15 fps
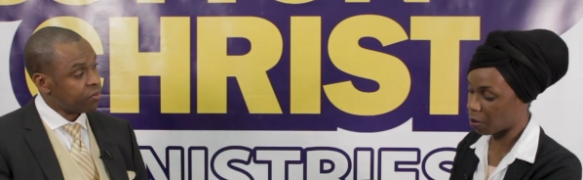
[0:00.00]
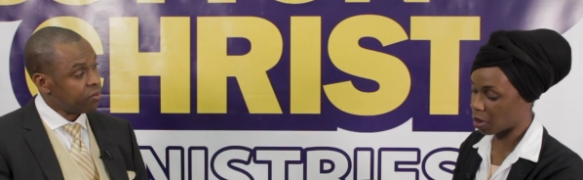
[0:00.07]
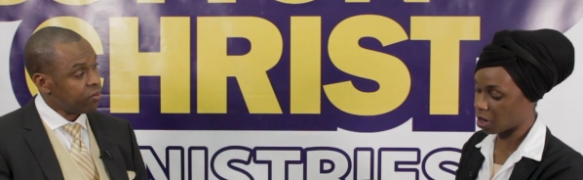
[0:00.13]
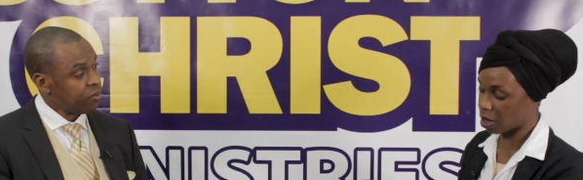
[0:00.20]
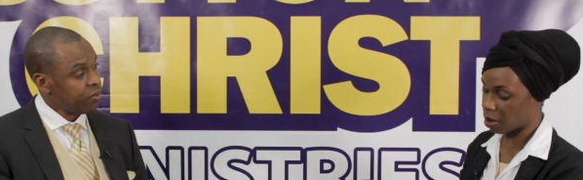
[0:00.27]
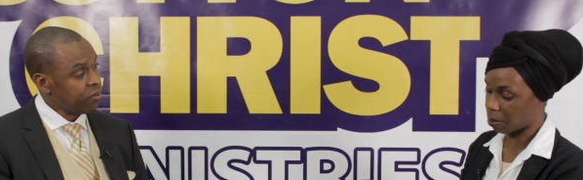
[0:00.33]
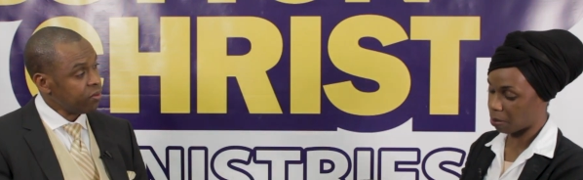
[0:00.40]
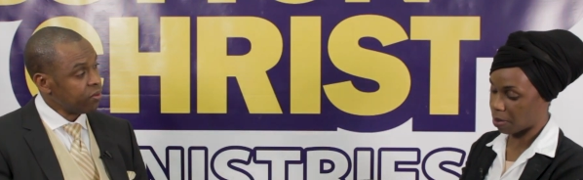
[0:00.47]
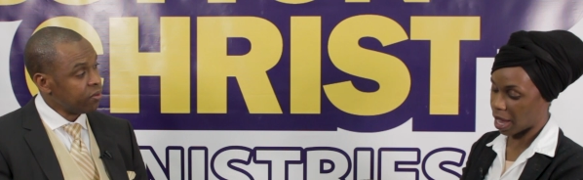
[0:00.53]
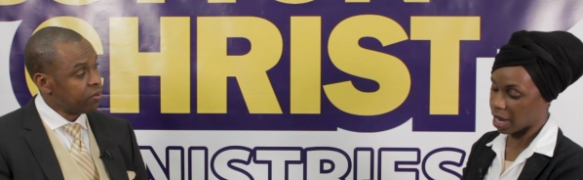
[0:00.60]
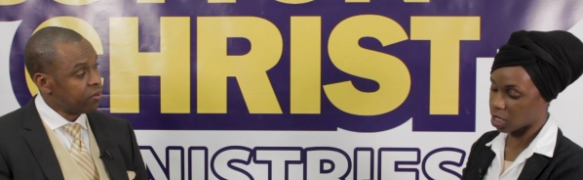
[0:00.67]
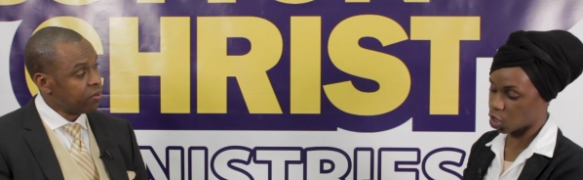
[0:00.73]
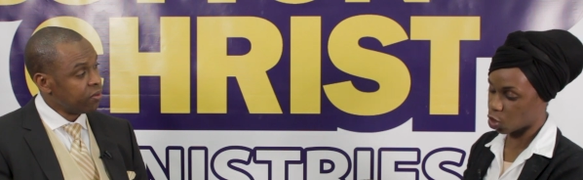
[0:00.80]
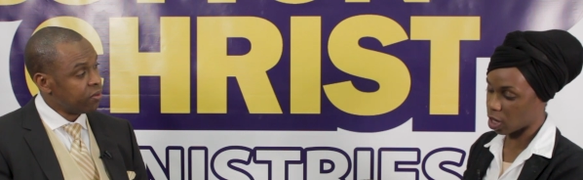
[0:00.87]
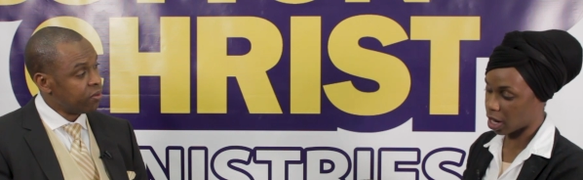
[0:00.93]
Speaker 1: I'm going to
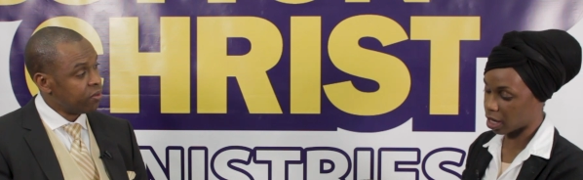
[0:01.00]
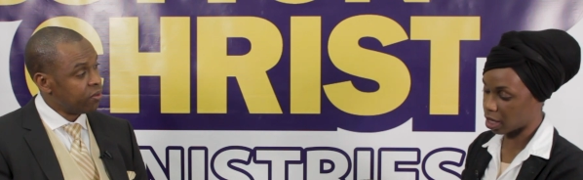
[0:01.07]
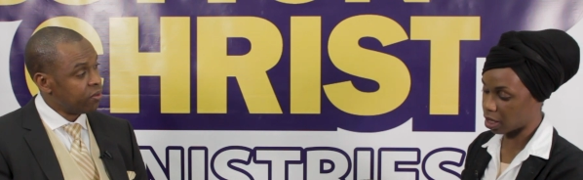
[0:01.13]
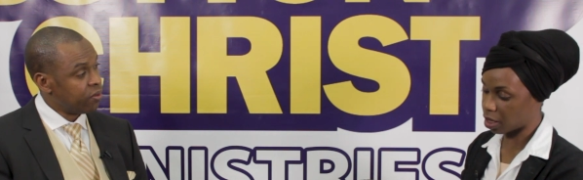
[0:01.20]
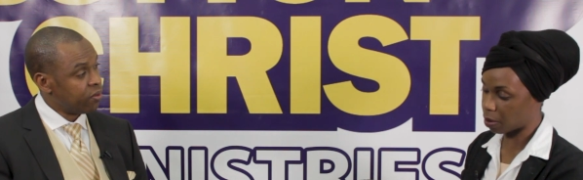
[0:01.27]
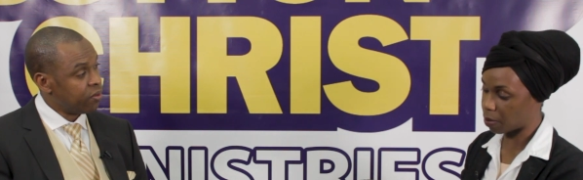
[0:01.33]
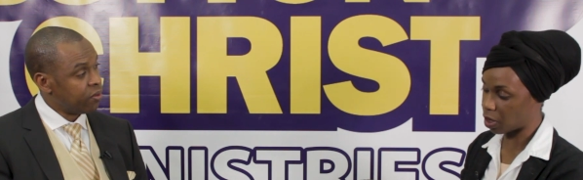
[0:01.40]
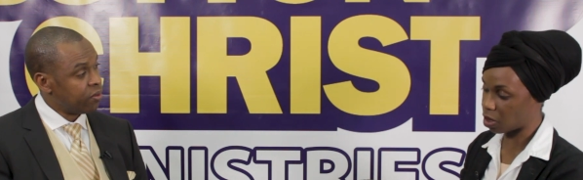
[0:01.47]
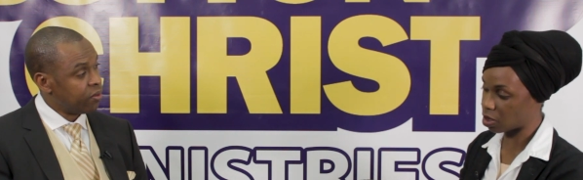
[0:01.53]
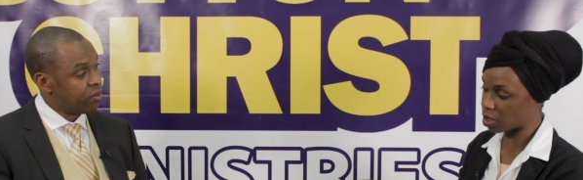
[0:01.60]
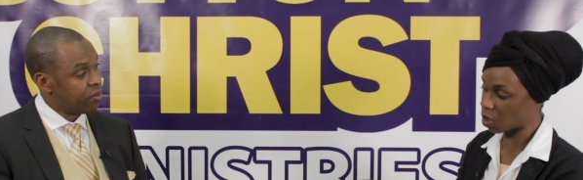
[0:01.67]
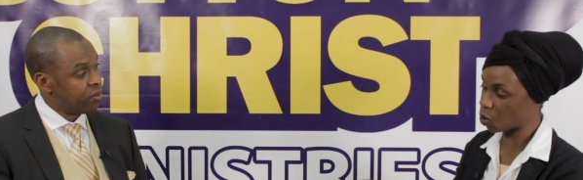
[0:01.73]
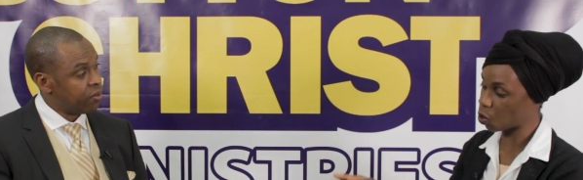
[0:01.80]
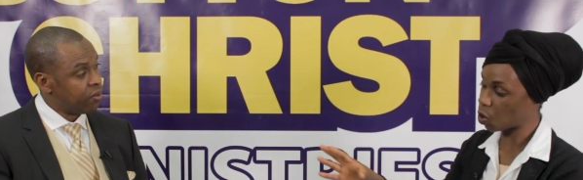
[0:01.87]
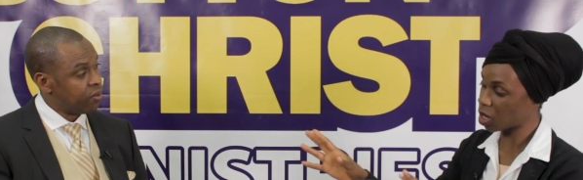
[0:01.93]
backtrack a little bit. You
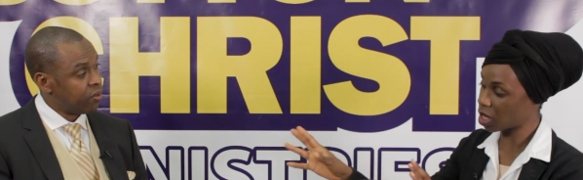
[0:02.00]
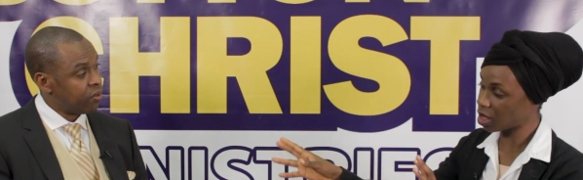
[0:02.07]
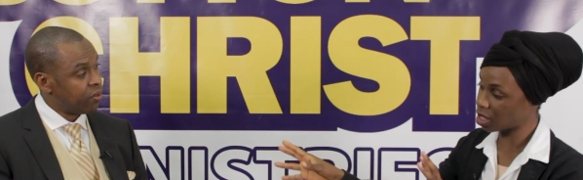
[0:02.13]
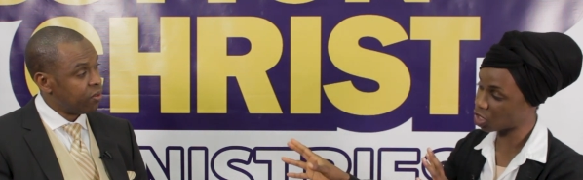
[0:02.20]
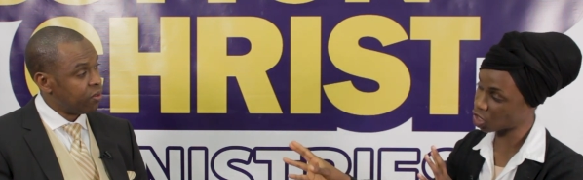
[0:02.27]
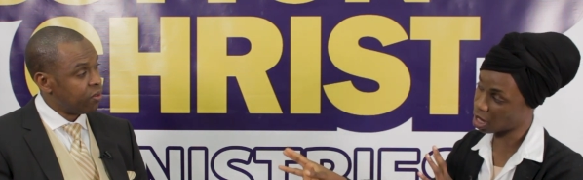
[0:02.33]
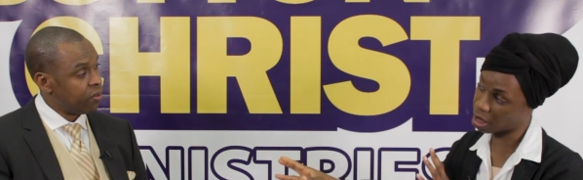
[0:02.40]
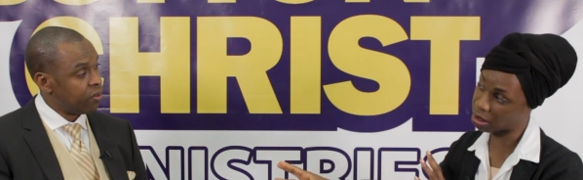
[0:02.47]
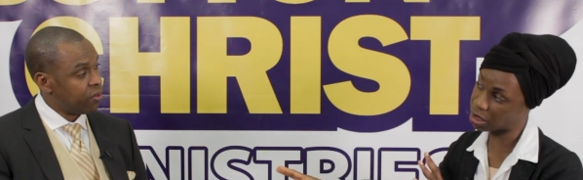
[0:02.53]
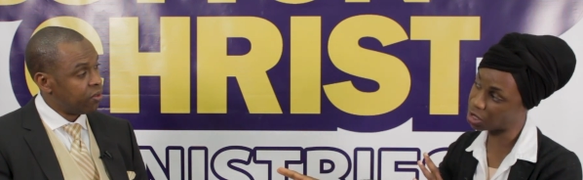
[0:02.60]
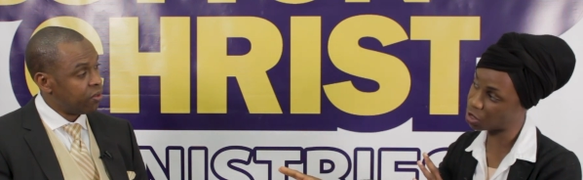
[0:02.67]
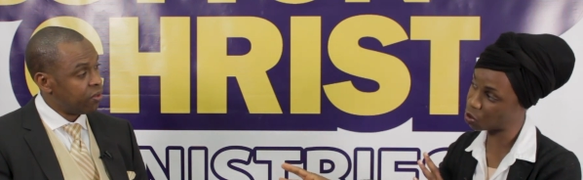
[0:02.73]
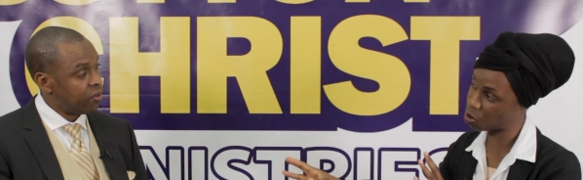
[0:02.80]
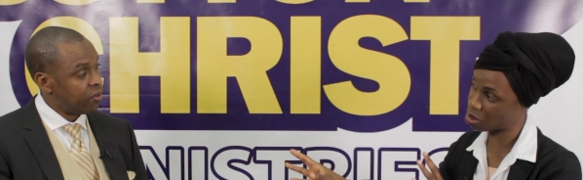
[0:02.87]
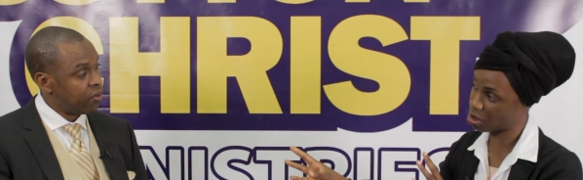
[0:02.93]
said one of the
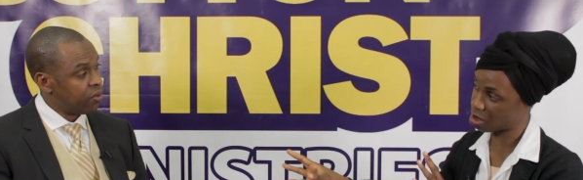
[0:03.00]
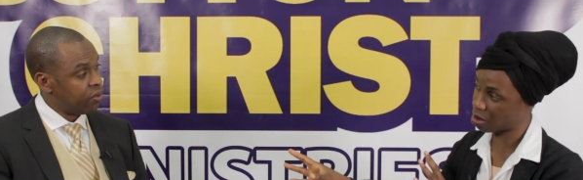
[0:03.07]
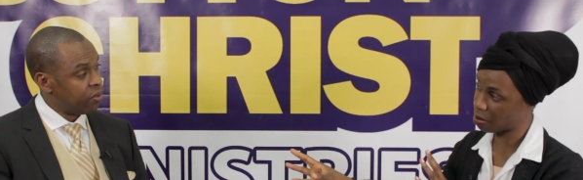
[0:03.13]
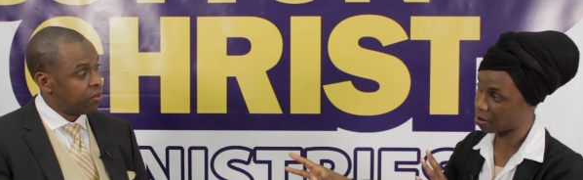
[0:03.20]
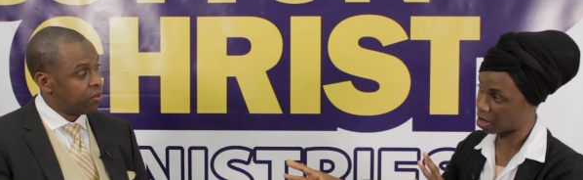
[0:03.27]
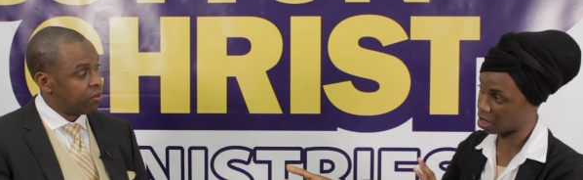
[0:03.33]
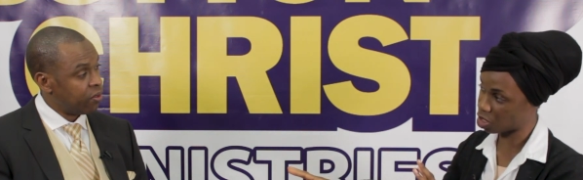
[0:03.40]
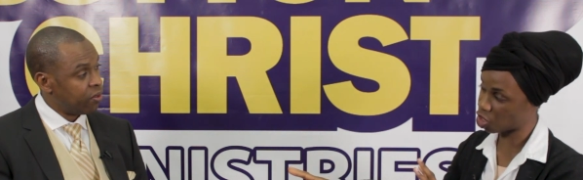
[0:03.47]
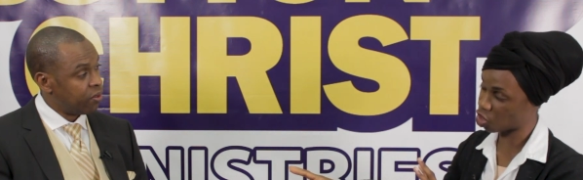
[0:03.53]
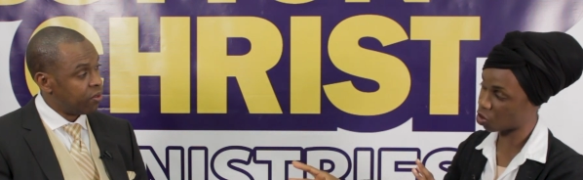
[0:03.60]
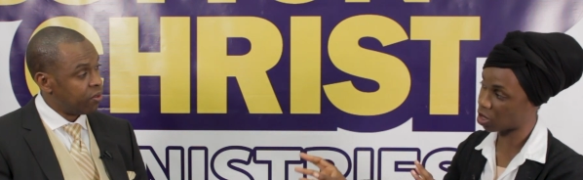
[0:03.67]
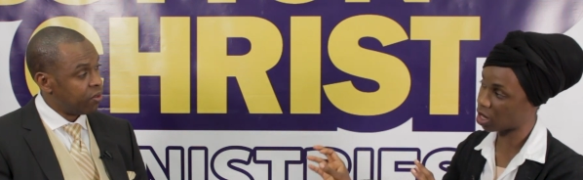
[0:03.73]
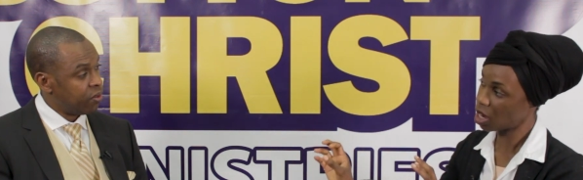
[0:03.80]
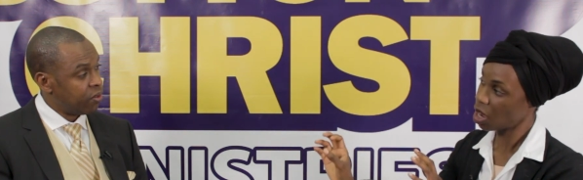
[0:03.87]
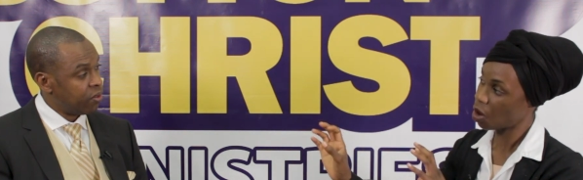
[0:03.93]
challenges within the
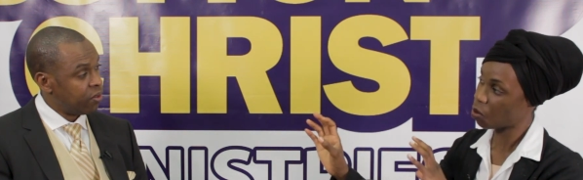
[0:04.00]
ministry